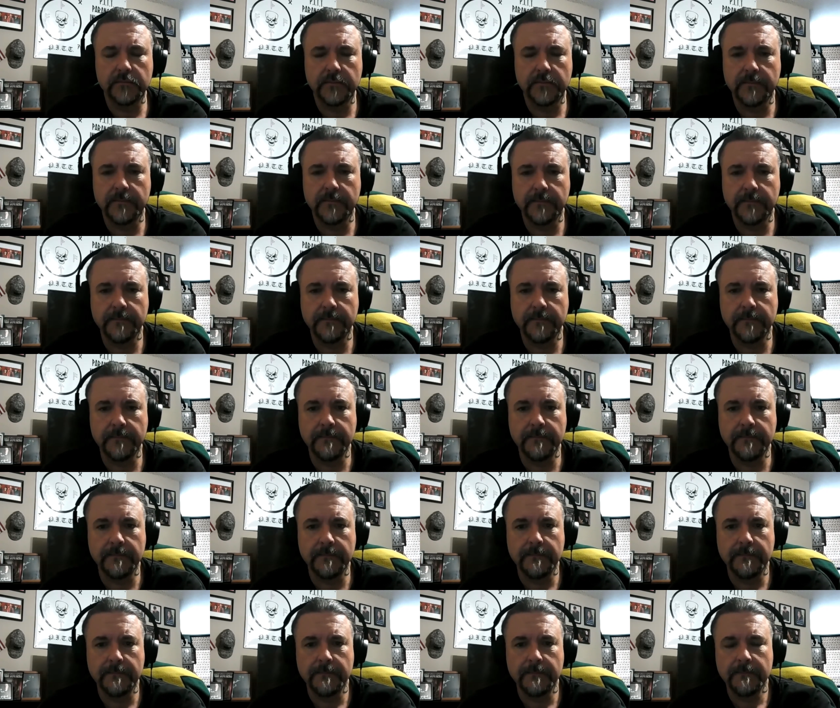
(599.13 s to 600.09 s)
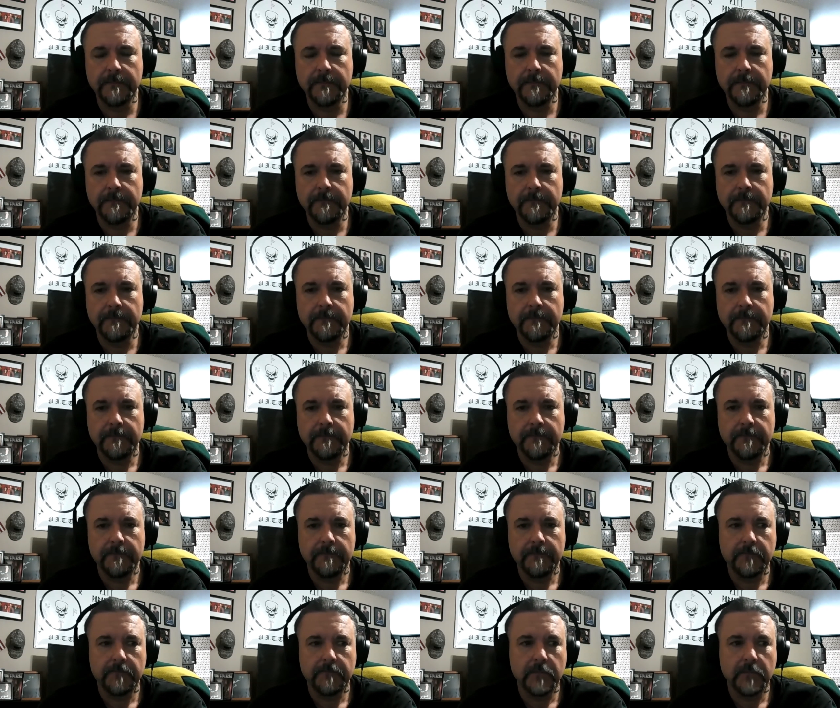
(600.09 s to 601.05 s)

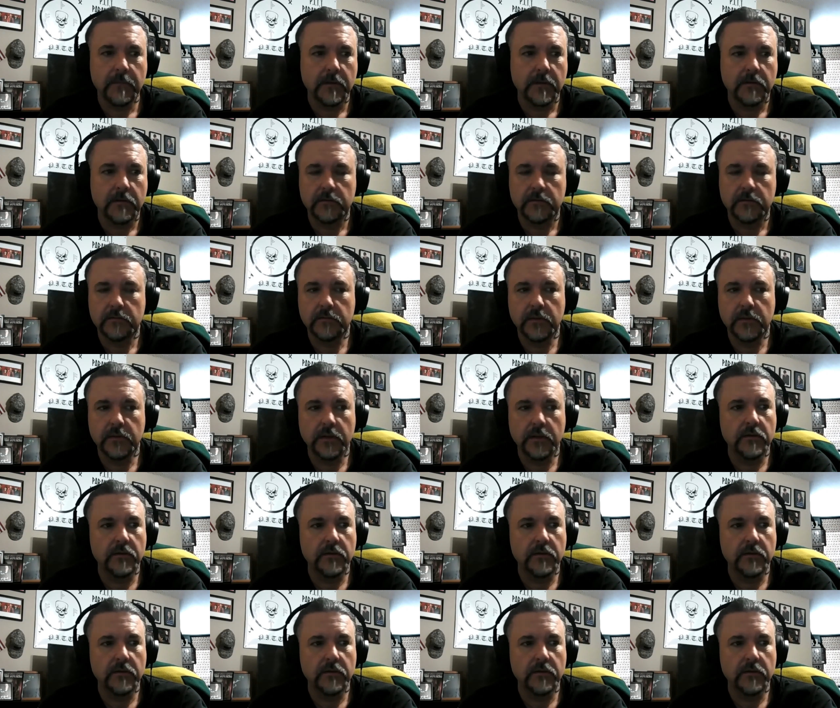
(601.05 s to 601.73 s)
No one is speaking in this clip.